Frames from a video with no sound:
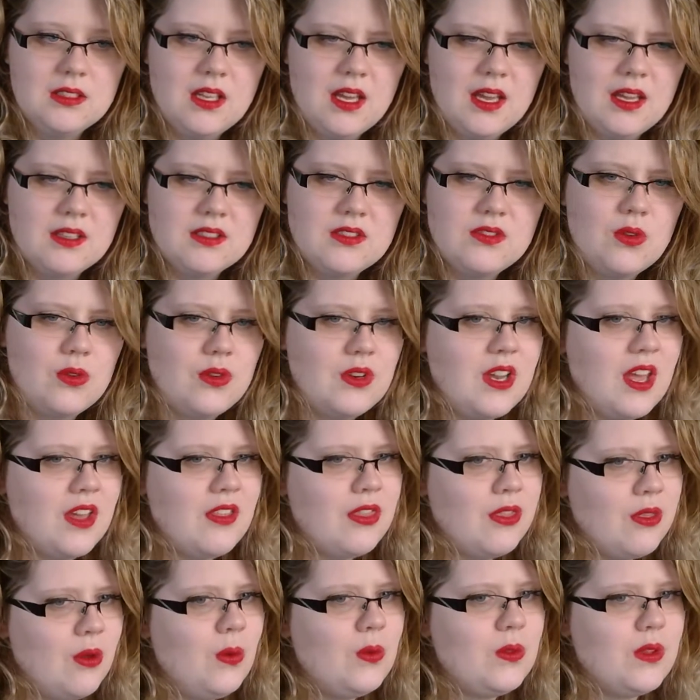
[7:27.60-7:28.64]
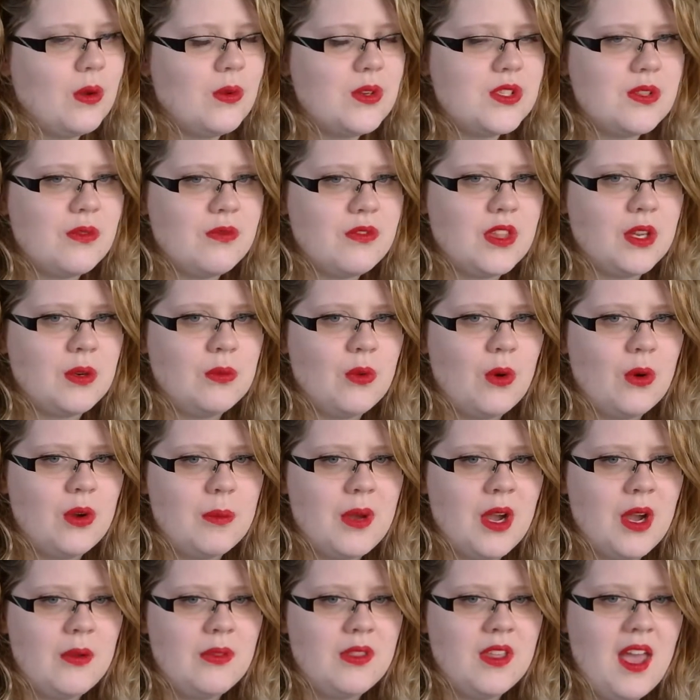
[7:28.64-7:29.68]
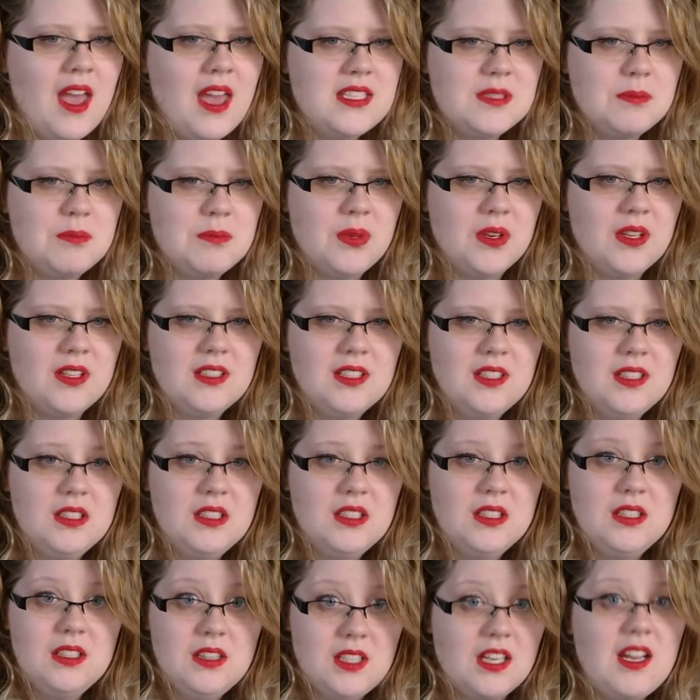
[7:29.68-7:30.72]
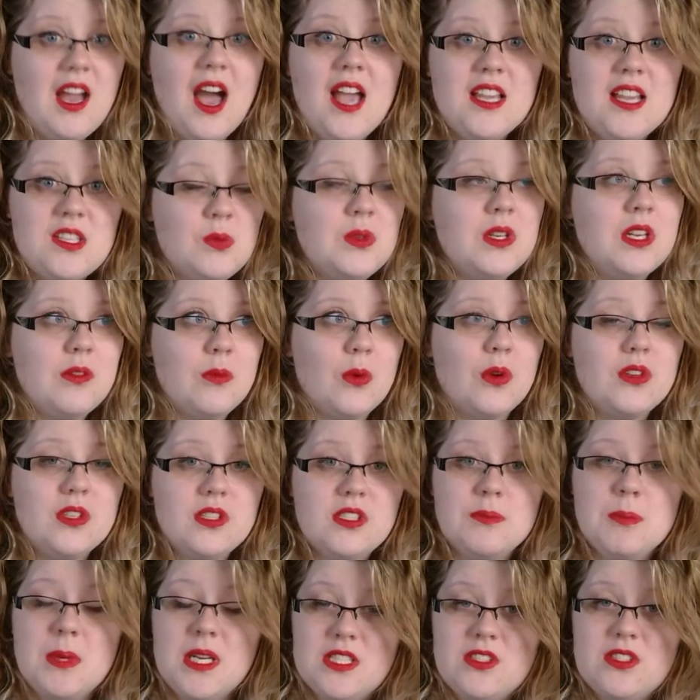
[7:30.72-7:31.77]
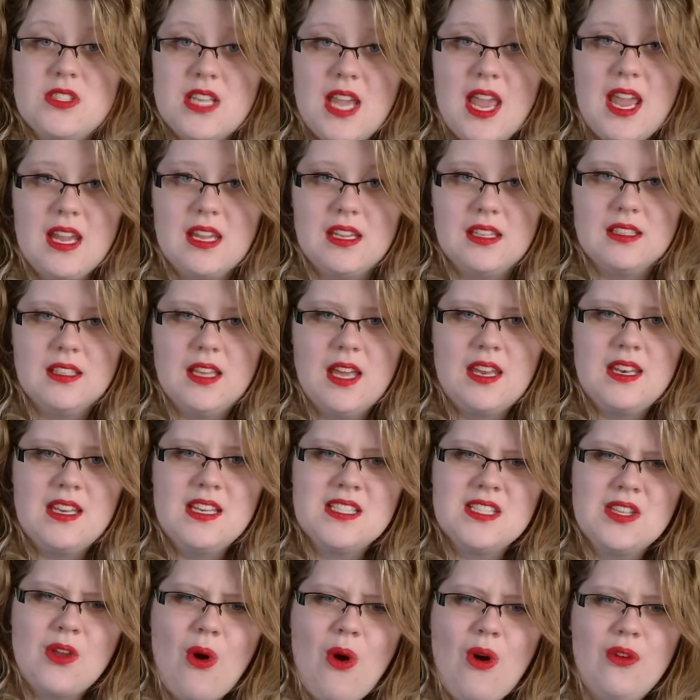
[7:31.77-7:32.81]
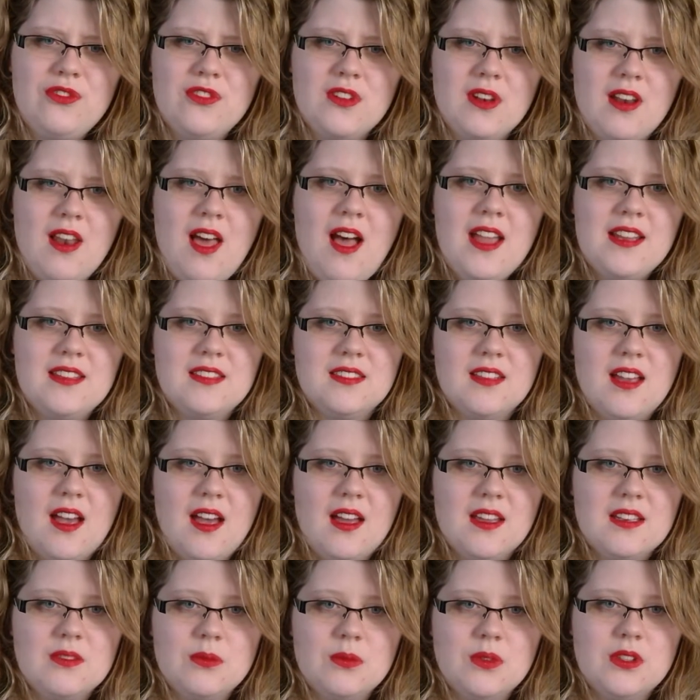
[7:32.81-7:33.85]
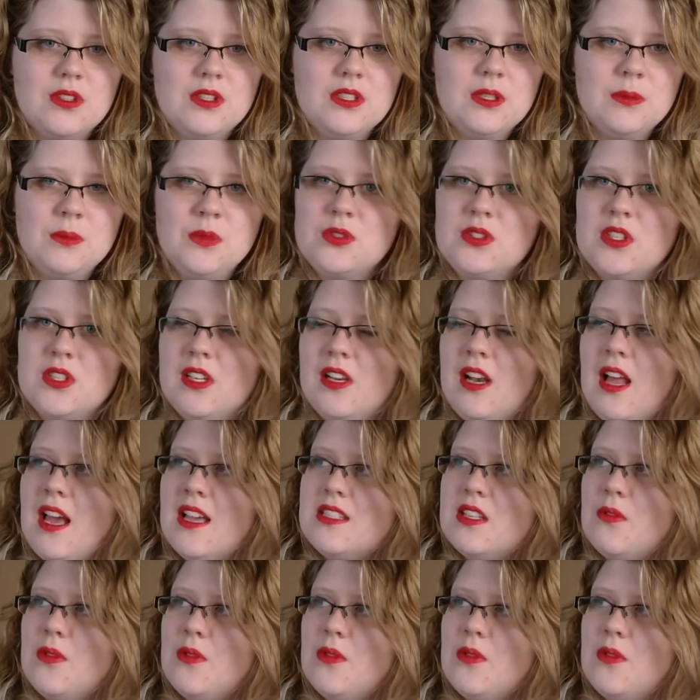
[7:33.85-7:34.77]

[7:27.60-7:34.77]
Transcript: I thought there was something wrong about that, but the guys really wanted me to sing, and it's often like that in music class.